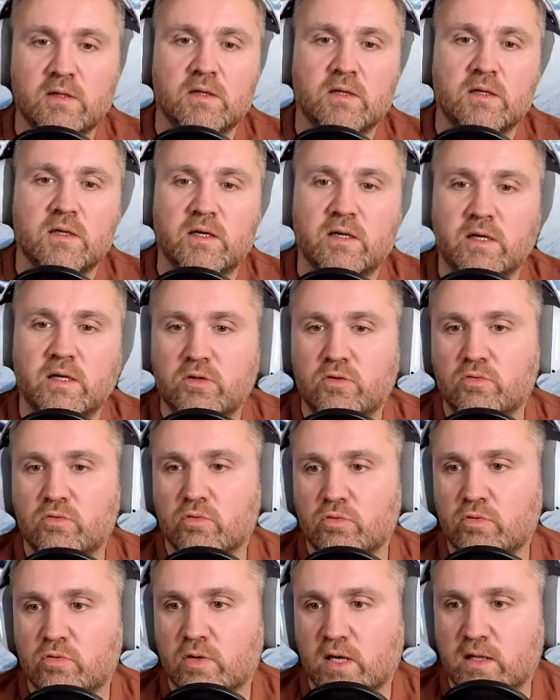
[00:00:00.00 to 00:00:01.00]
And,
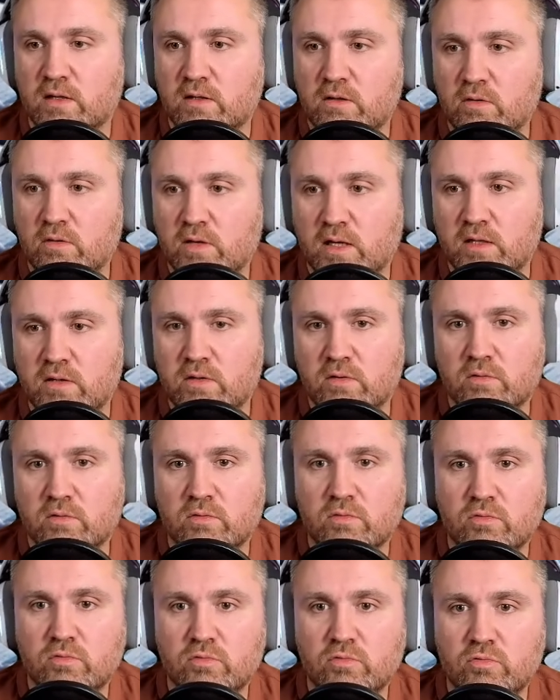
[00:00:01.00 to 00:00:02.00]
you
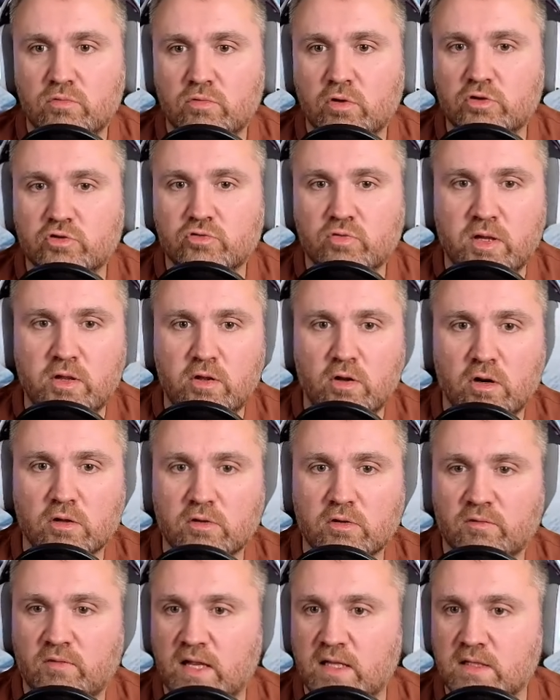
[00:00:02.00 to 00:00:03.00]
can not train a lot
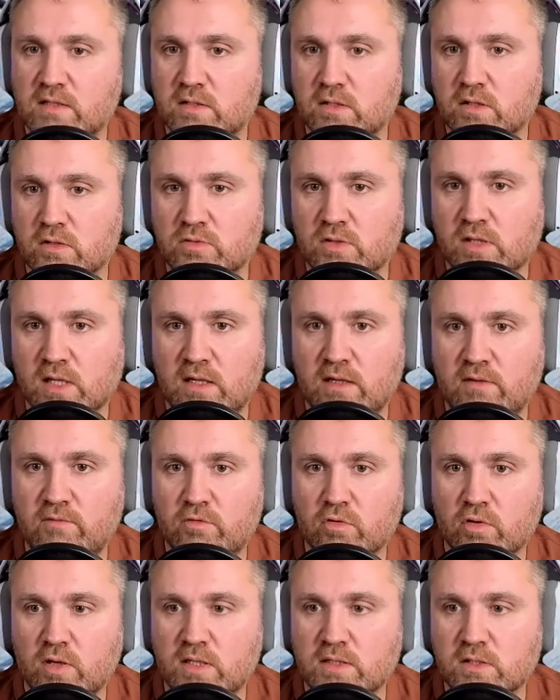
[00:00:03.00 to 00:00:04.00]
of lancers. You can leave
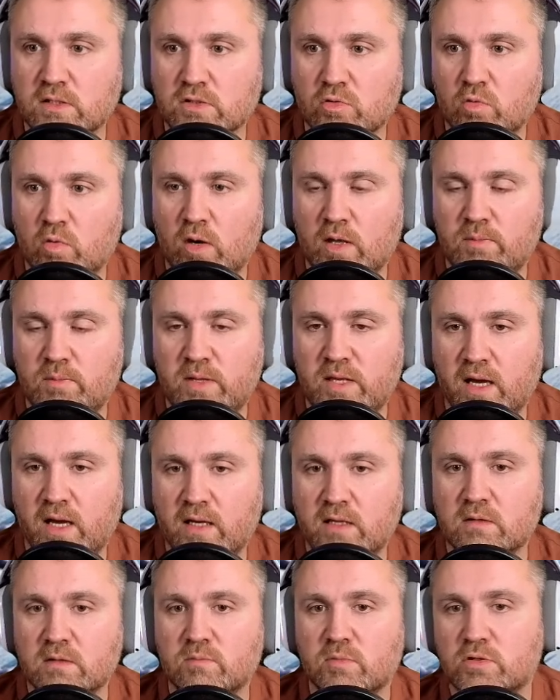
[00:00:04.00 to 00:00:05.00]
your lancers quite
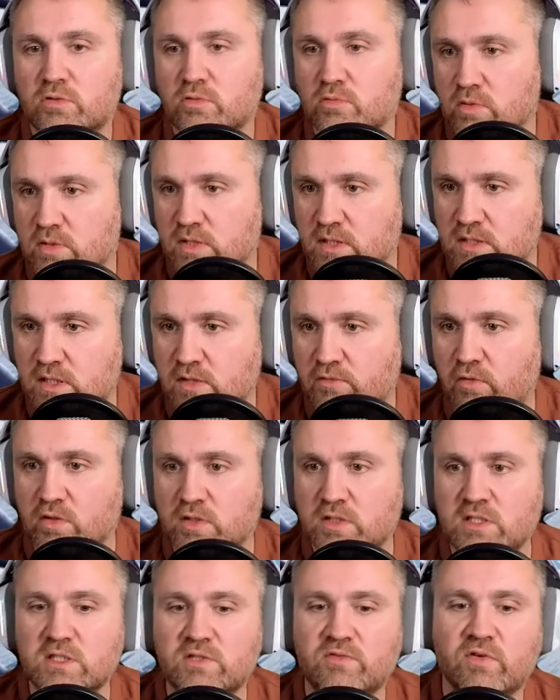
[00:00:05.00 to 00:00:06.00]
behind. But, 60-40
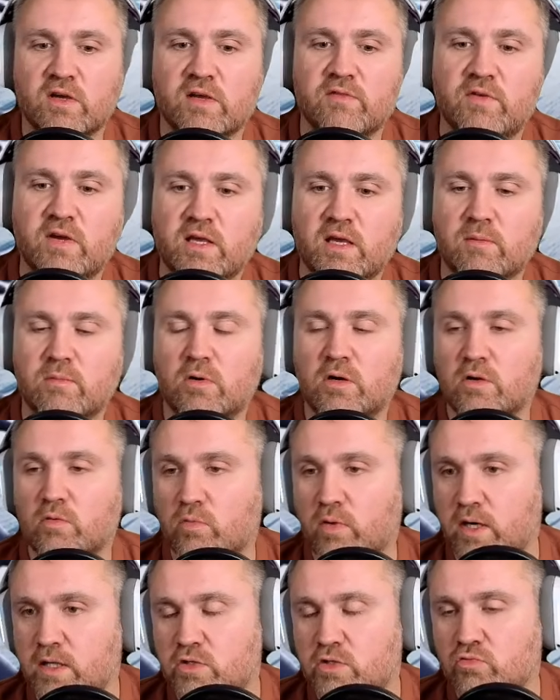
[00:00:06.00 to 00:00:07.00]
is very viable,
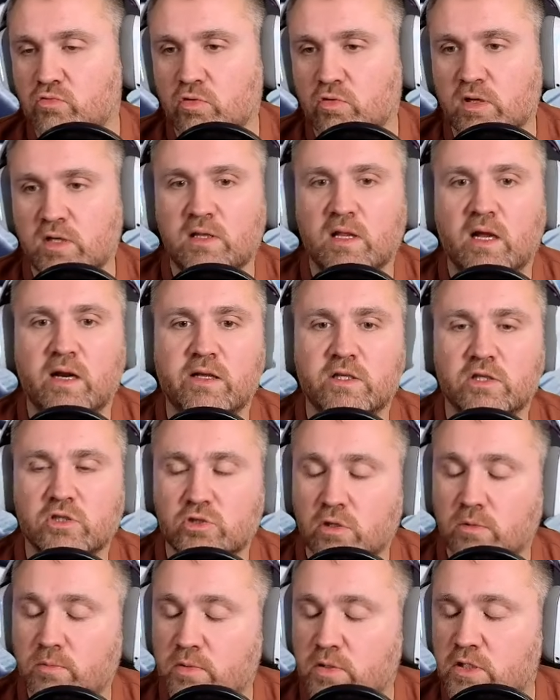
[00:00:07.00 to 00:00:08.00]
really strong in Alliance
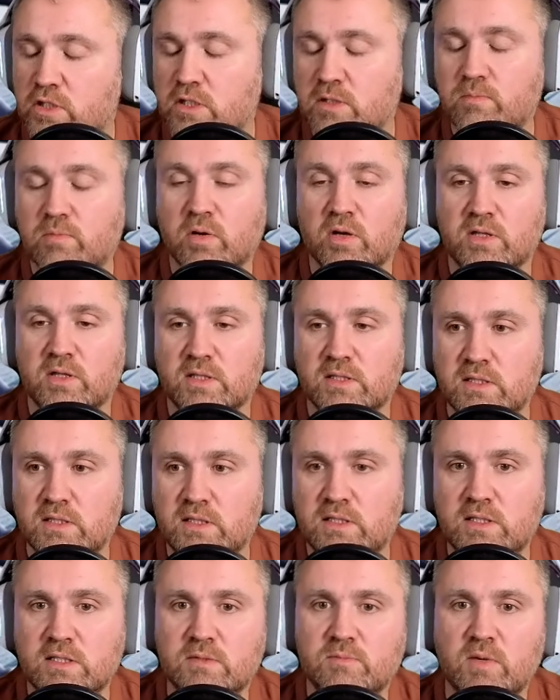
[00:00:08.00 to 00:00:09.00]
Championship, burning
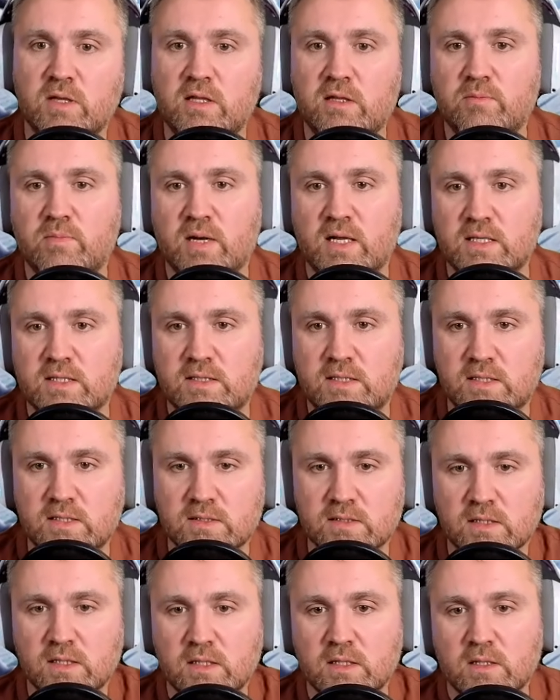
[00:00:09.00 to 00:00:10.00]
cities, many places.
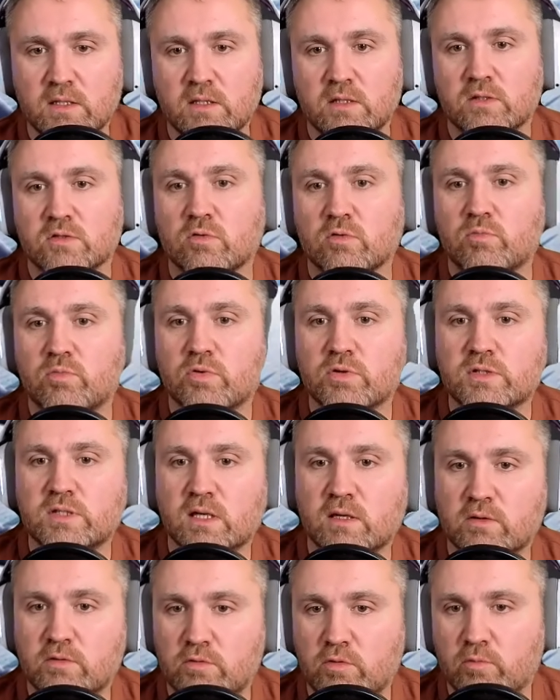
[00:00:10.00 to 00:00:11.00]
So both
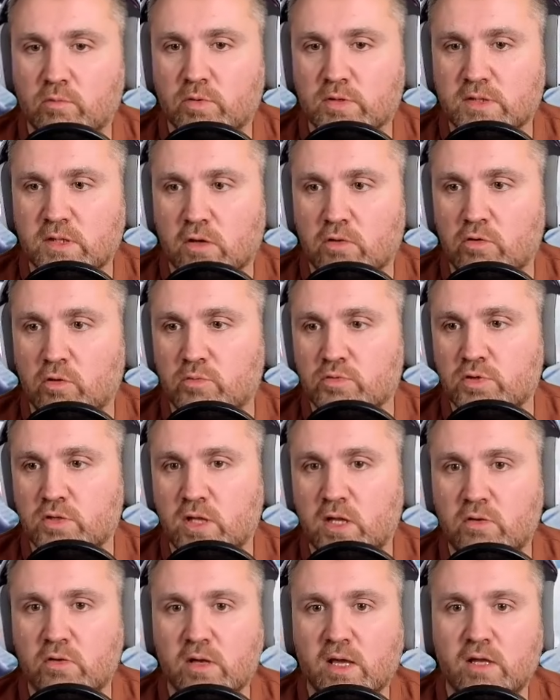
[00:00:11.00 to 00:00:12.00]
are an option.
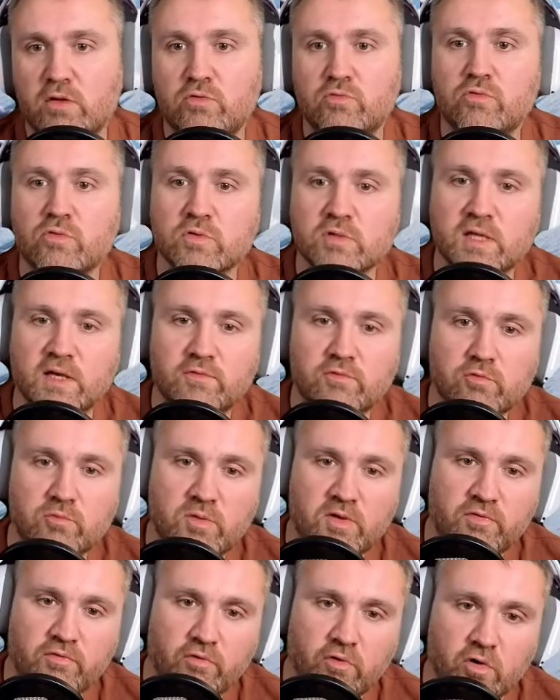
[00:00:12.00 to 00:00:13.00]
And again, you don't have to be
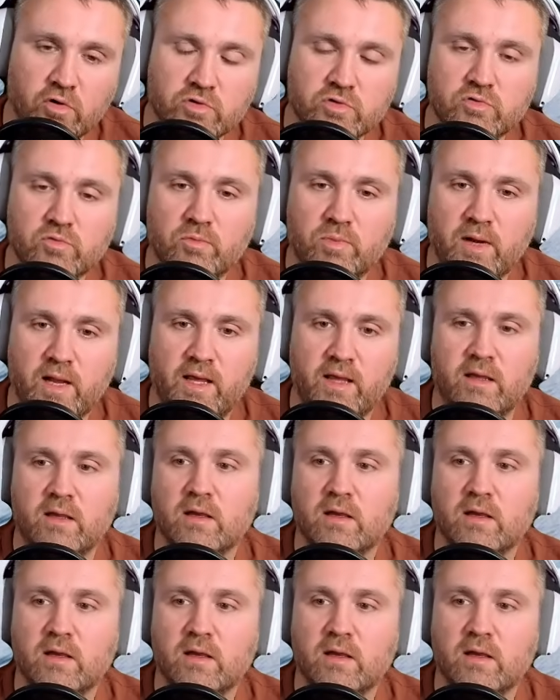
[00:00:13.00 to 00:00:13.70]
forced to play